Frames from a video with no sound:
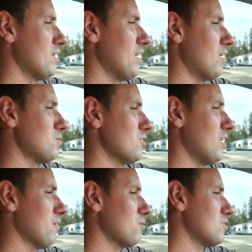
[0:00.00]
now I'm sure
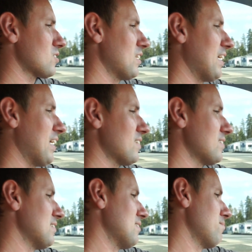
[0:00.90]
everyone's gonna ask
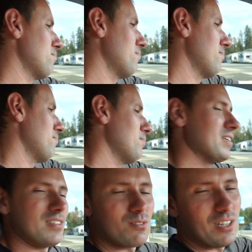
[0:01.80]
the
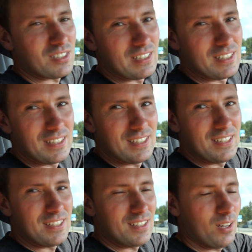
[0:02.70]
biggest question.
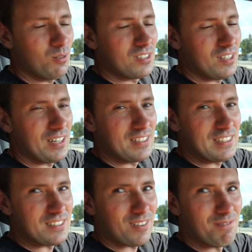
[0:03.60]
No, it's not a
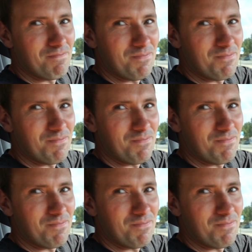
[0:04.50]
diesel.